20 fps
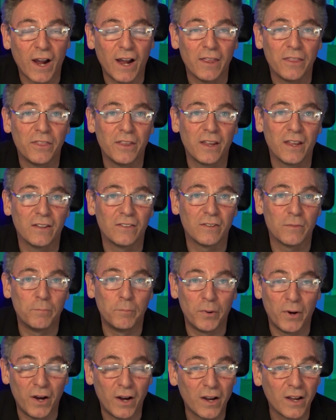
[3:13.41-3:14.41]
I think it's a
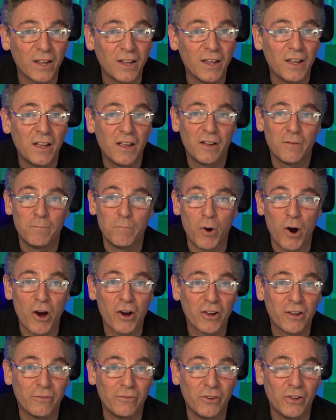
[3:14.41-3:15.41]
bug.
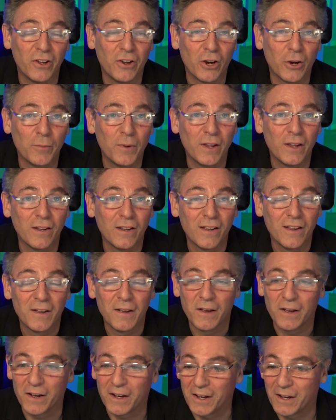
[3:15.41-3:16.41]
Mark, if you hear me,
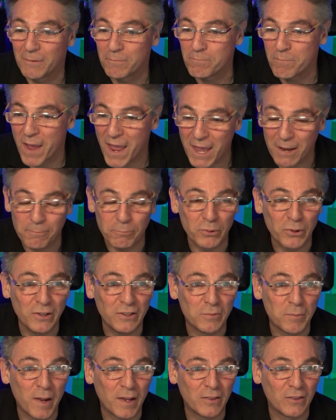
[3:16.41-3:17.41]
uh, man,
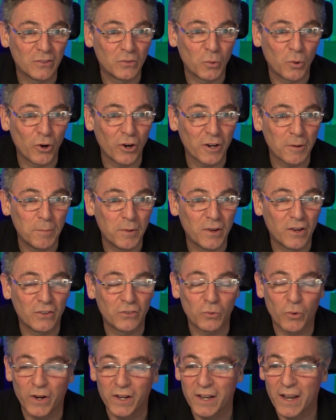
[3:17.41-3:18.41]
please make this work,
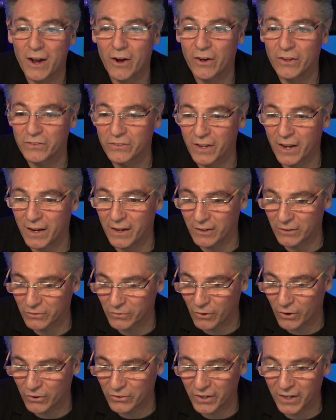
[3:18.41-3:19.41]
because right now, as, uh, as
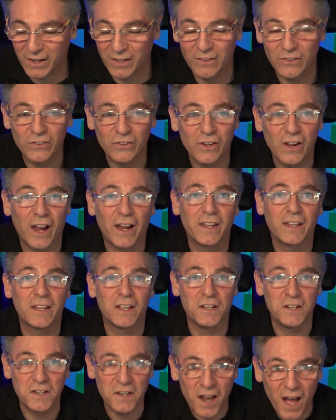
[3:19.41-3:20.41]
far as I can see, I
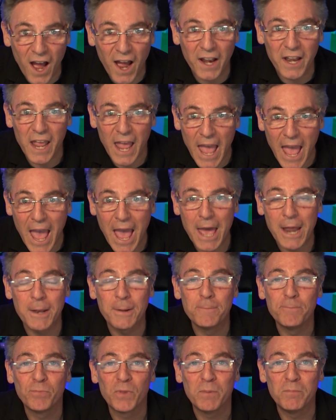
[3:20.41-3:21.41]
cannot add
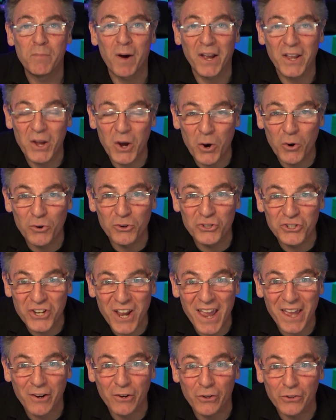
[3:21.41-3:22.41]
my own
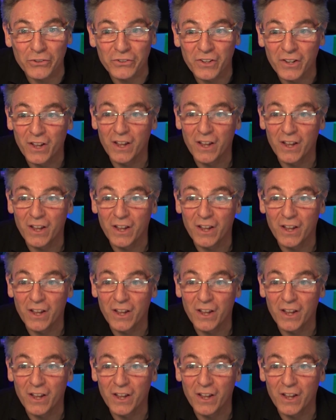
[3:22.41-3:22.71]
channels.